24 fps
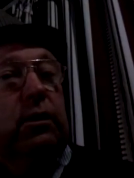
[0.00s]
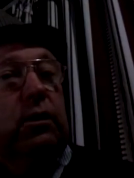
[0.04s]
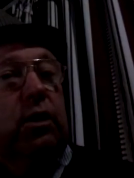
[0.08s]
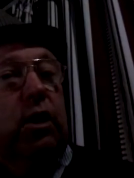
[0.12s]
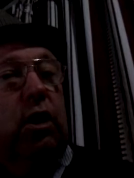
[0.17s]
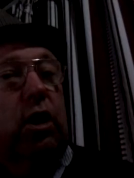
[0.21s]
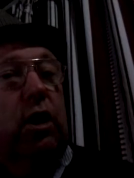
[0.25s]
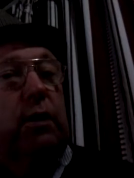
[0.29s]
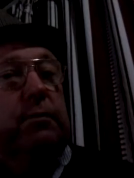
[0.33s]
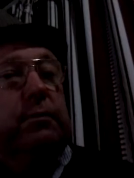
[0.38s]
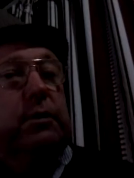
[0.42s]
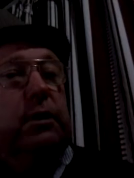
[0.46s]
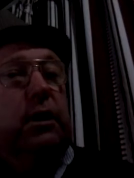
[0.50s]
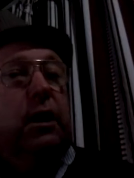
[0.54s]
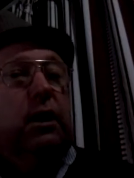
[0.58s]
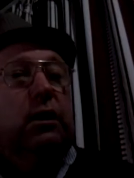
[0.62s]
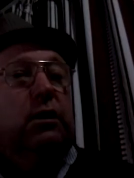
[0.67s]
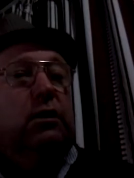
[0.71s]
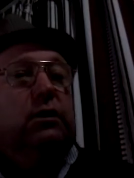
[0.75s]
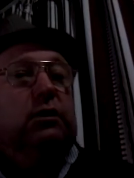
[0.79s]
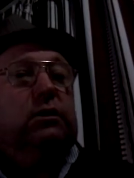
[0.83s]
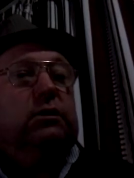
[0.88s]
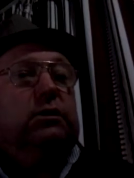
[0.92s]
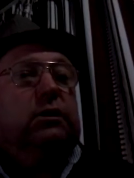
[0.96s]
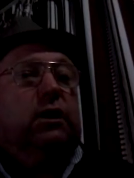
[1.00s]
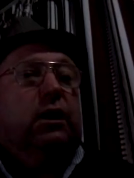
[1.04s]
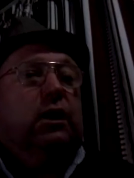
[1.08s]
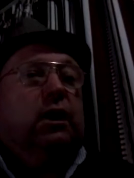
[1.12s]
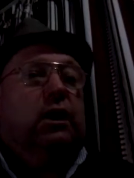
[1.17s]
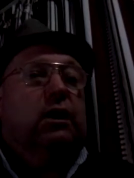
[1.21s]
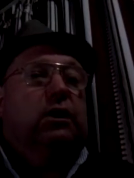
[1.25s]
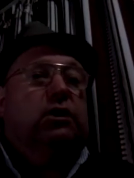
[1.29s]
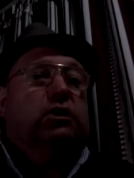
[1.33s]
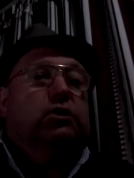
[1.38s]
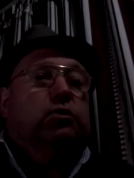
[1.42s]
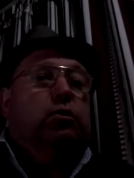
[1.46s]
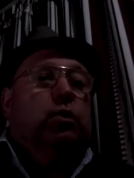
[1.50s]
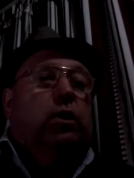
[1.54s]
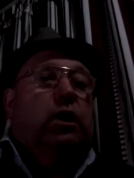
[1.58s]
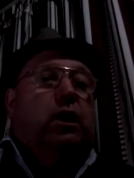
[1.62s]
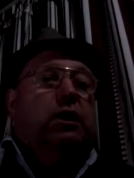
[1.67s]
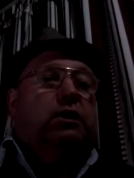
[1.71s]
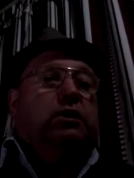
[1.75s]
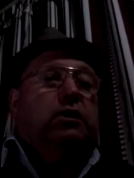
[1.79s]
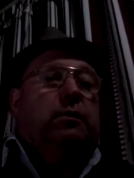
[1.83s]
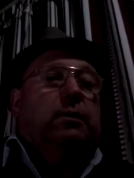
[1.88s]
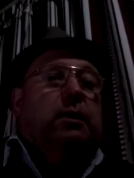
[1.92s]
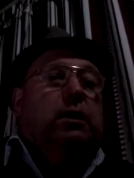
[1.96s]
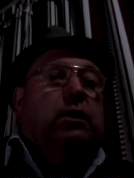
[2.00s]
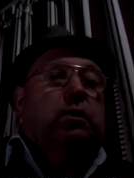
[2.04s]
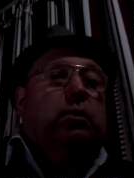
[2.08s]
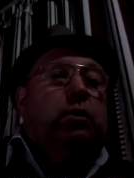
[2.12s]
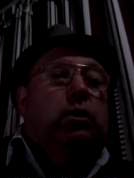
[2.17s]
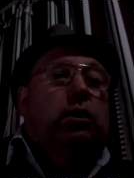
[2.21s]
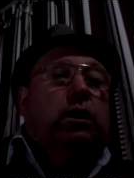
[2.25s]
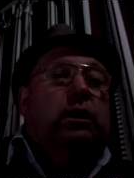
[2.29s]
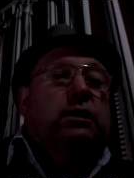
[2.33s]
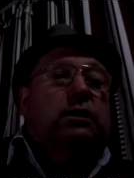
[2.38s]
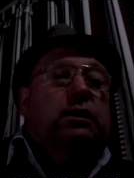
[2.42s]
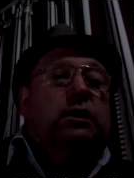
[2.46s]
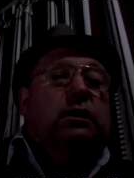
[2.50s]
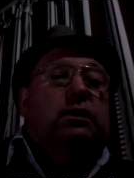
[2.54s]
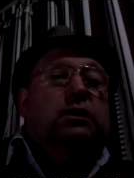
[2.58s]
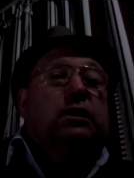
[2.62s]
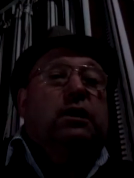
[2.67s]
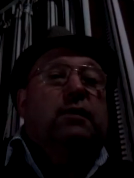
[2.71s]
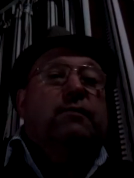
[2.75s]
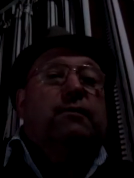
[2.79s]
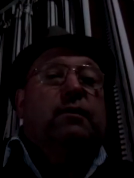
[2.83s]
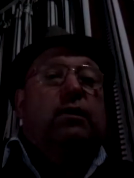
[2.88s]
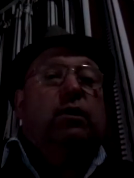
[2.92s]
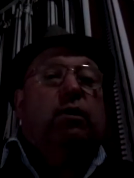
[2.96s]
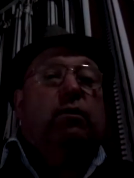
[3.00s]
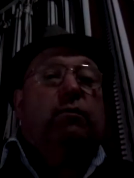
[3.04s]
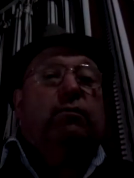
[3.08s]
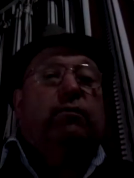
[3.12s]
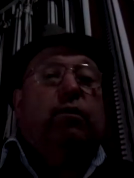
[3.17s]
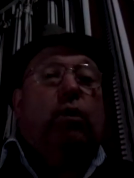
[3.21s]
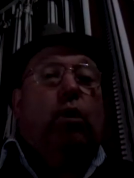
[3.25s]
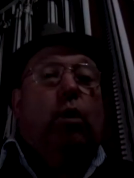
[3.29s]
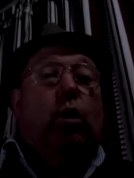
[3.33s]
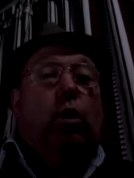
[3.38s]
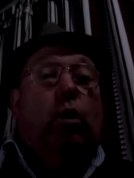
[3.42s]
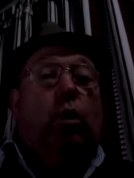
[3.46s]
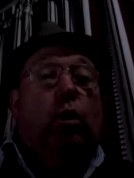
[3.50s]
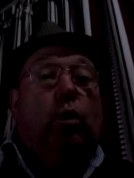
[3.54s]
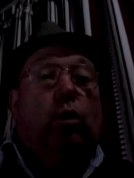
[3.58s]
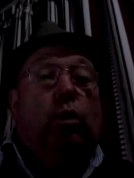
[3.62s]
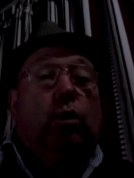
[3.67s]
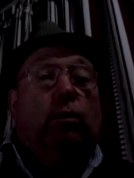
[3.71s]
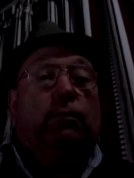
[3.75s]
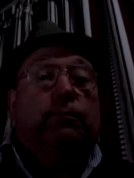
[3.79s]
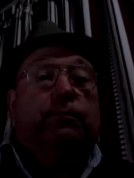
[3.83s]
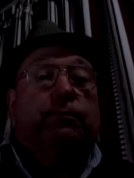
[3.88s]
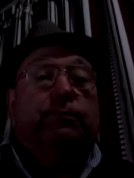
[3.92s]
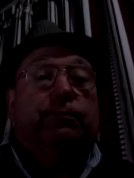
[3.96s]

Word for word: times are getting to a stage where it's going to be quite difficult for all.